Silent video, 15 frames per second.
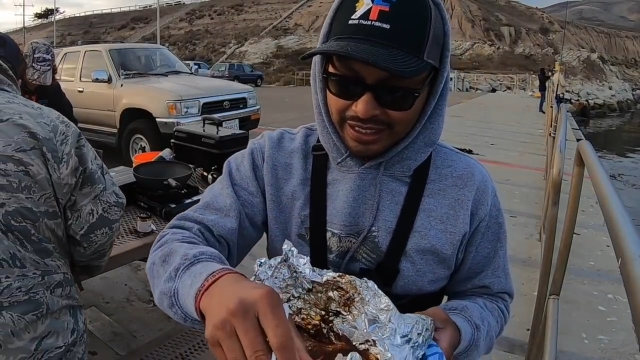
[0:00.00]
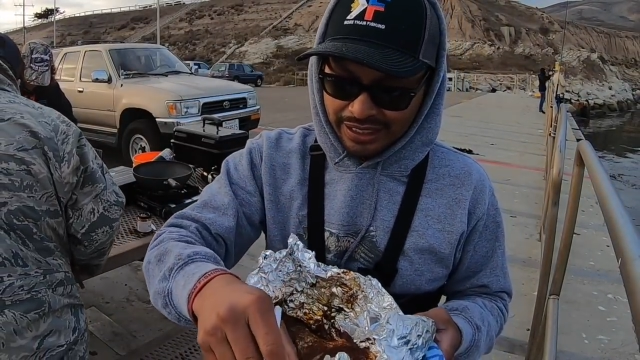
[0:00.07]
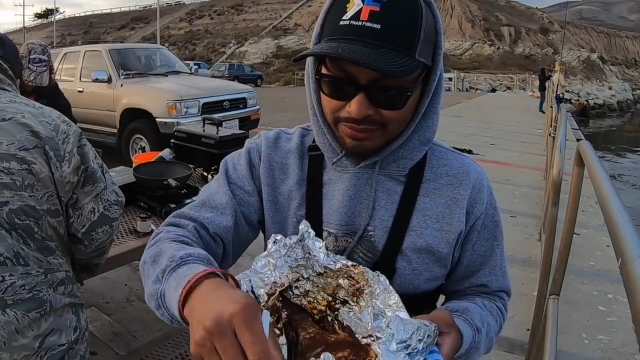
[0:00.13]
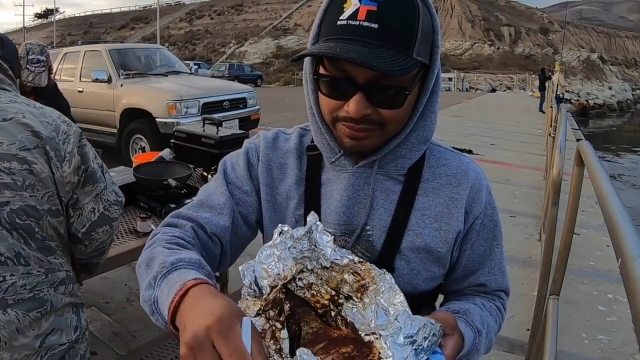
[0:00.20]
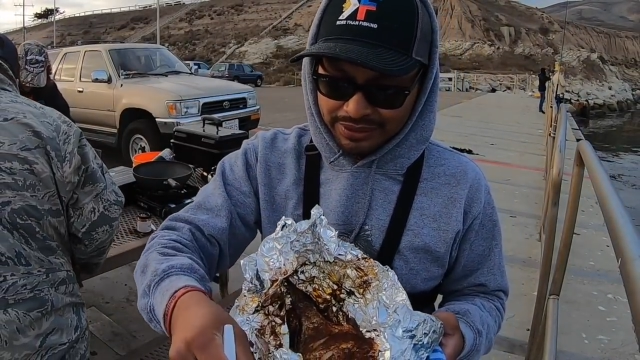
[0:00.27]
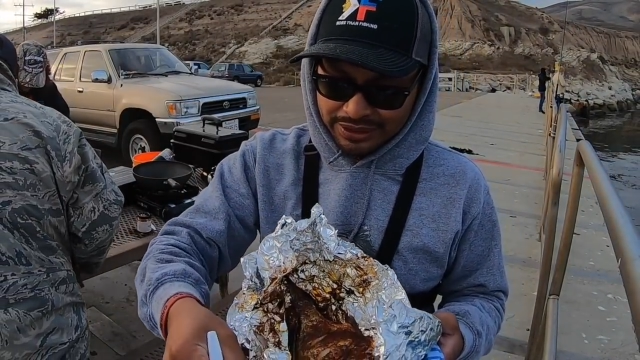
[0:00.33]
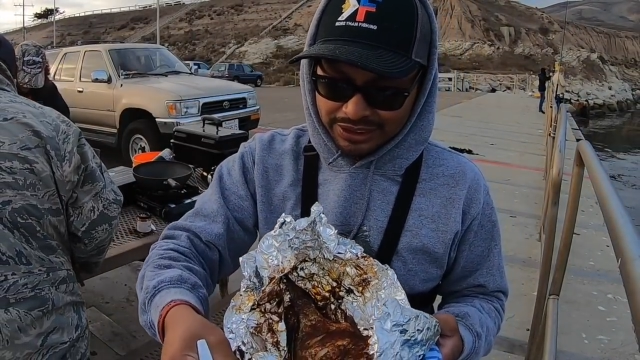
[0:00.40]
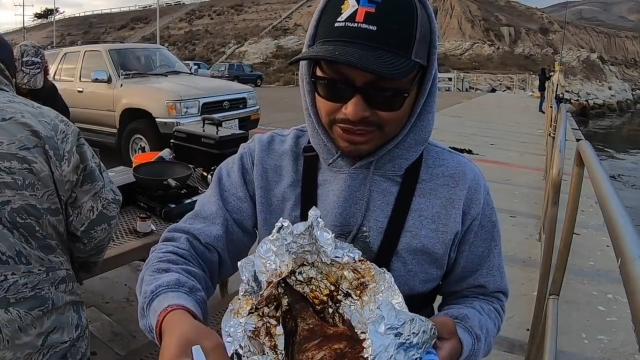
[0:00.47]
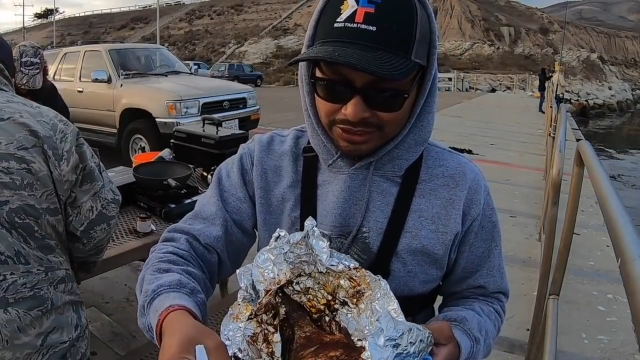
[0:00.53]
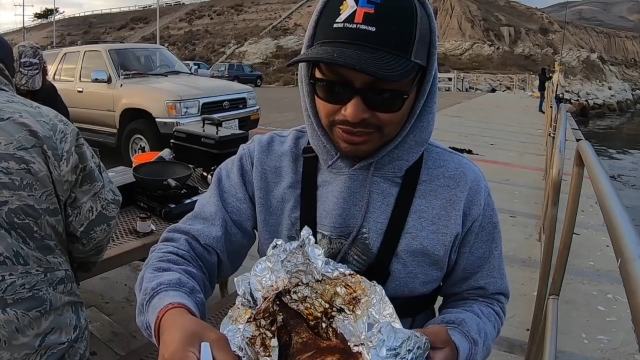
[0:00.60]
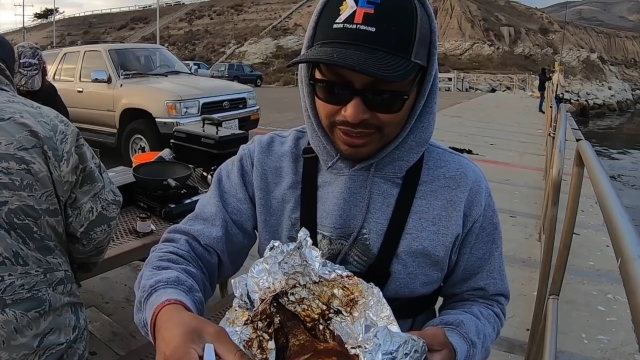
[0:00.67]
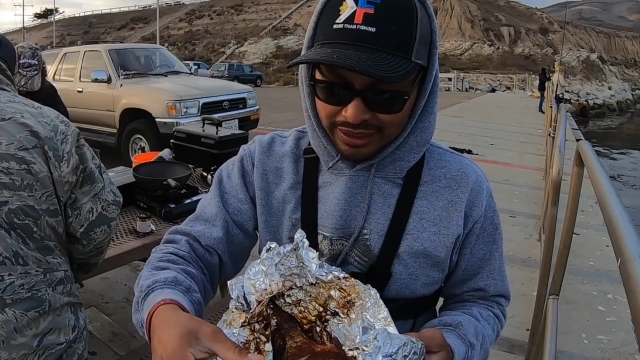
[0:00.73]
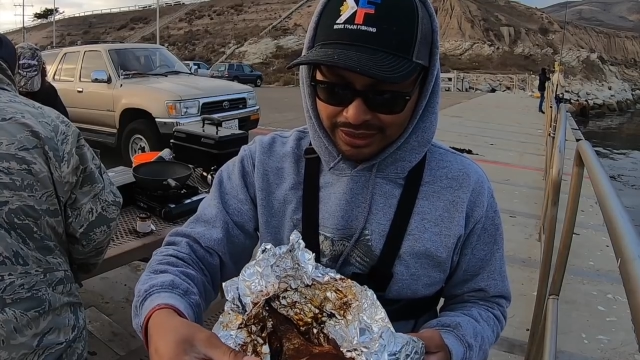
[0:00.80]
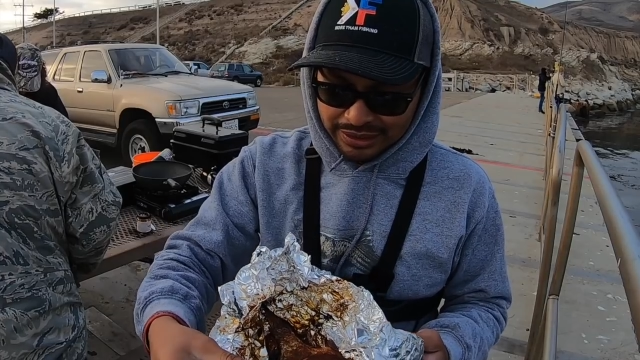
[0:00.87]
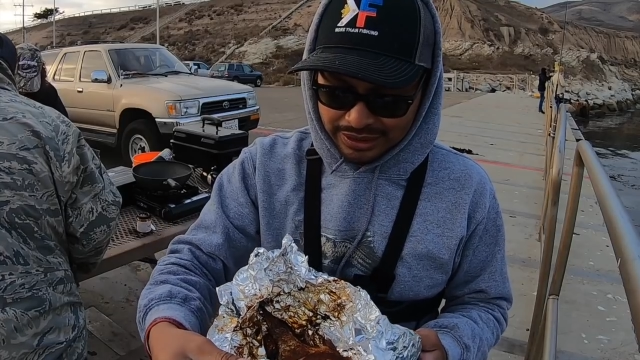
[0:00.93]
I'm gonna
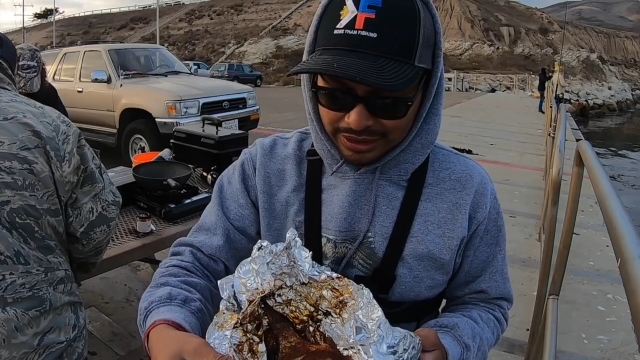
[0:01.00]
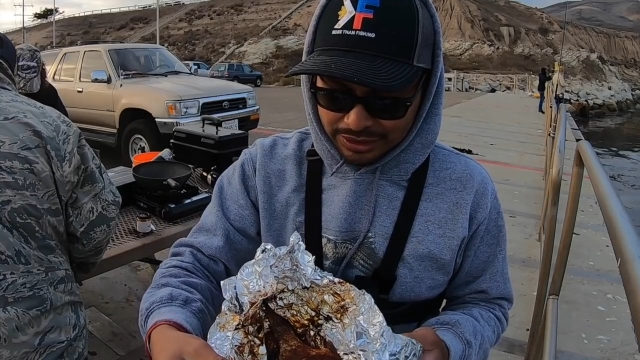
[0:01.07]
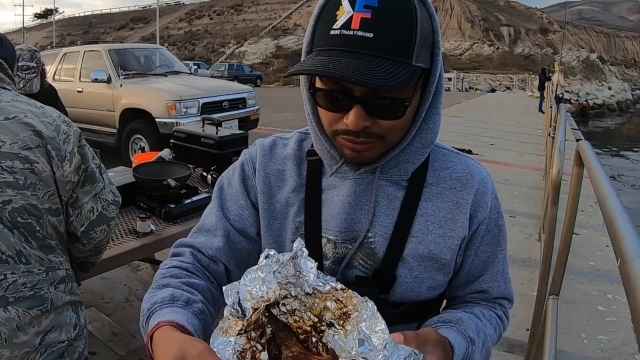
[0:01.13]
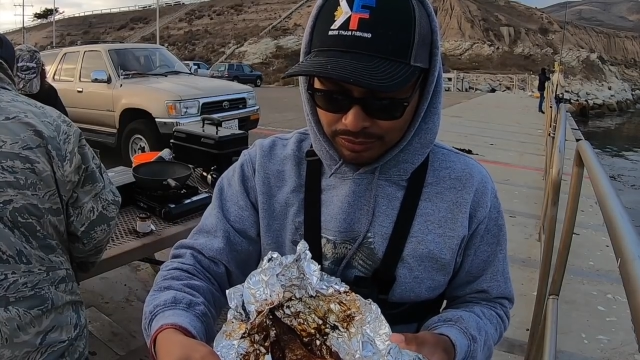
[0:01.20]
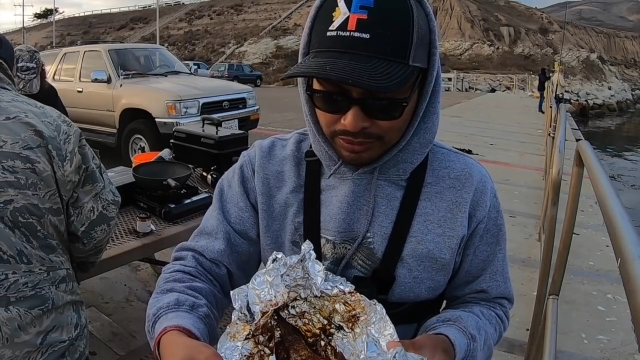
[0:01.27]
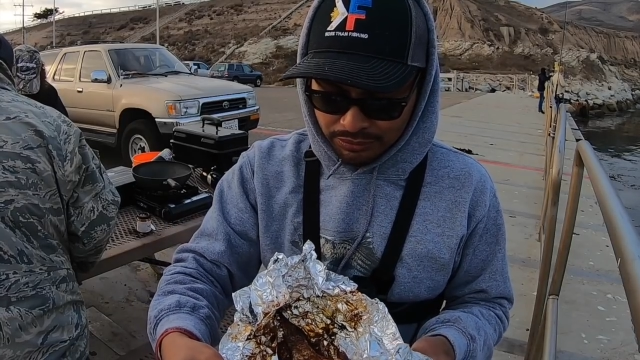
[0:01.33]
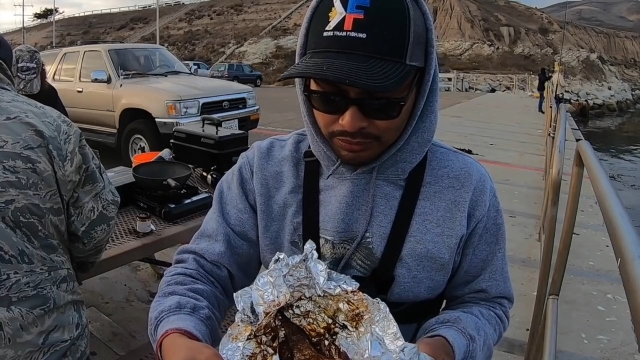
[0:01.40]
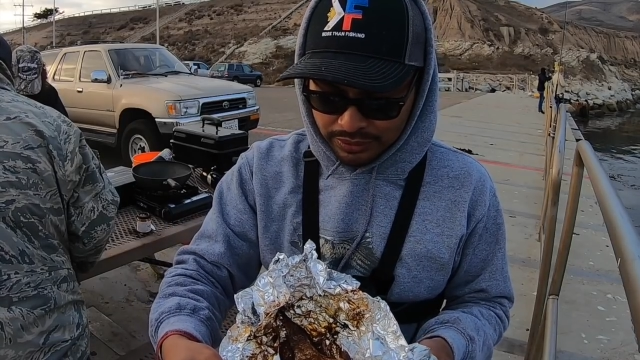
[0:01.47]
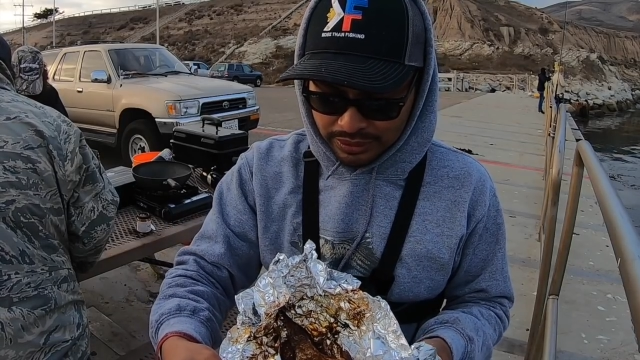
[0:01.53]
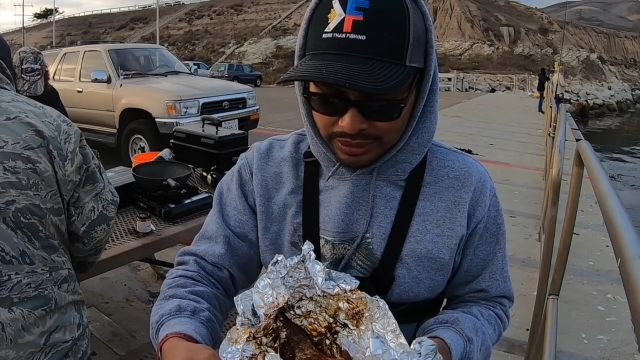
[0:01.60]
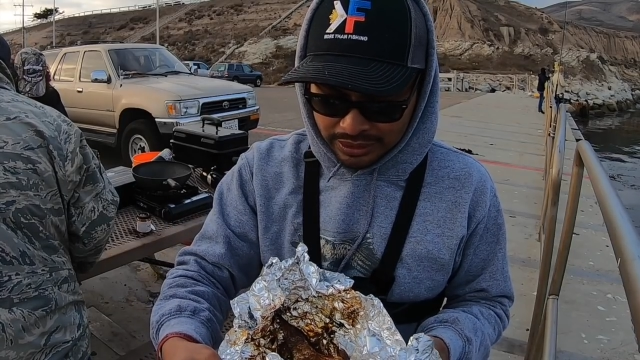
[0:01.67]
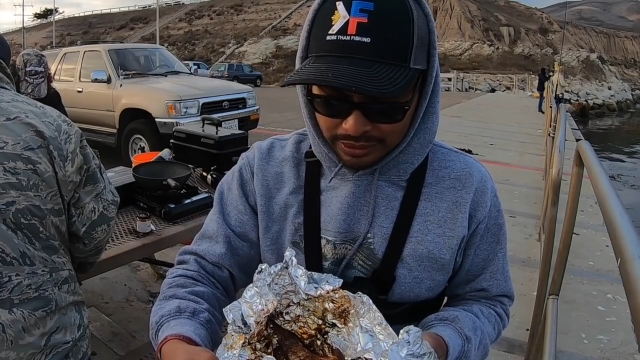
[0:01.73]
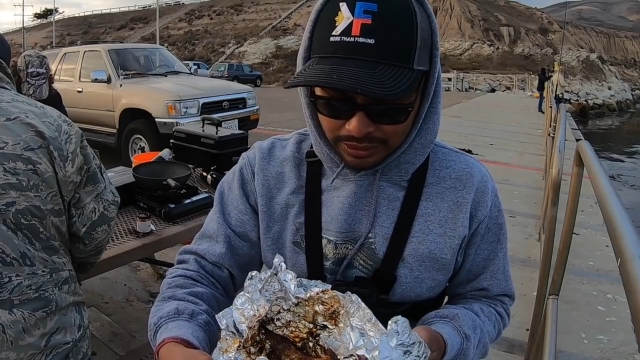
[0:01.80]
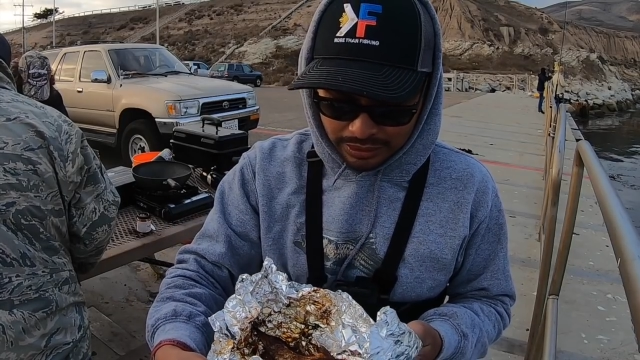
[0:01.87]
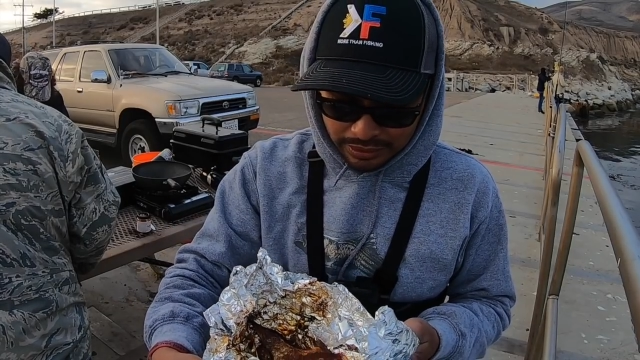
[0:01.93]
try this. This one, with,
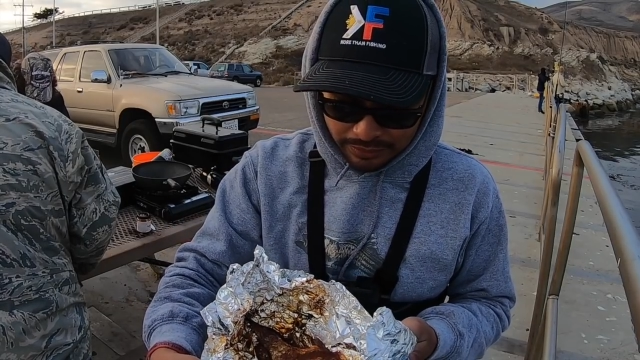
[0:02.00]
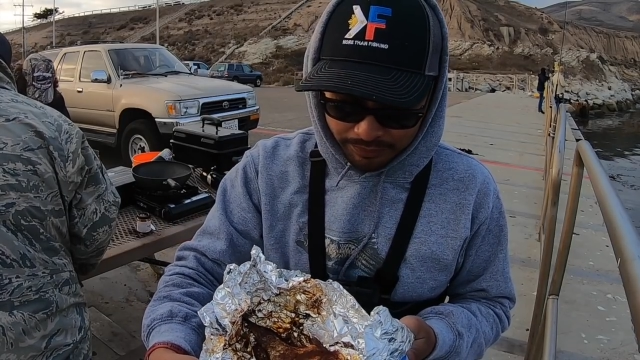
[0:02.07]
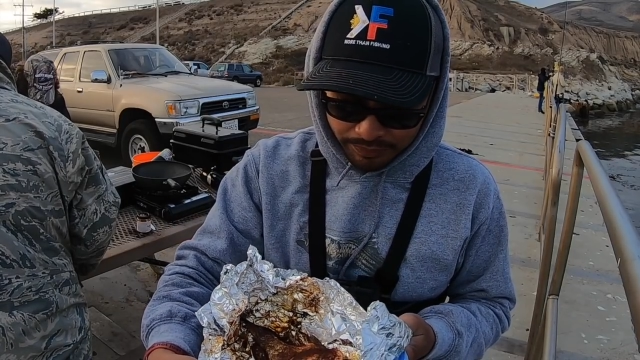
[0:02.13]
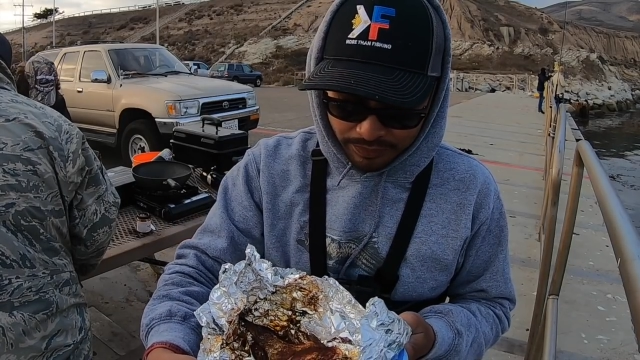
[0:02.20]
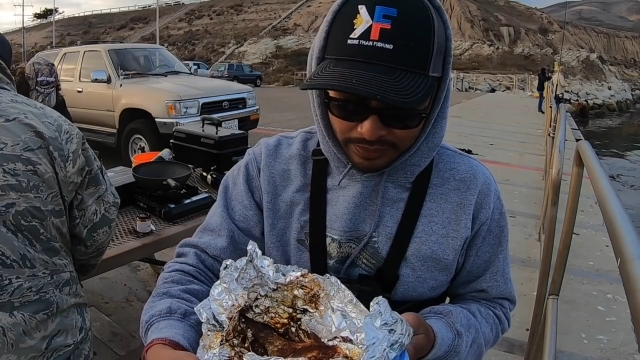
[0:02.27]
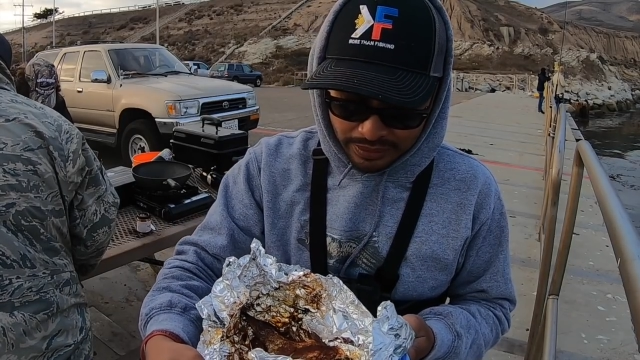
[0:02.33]
um,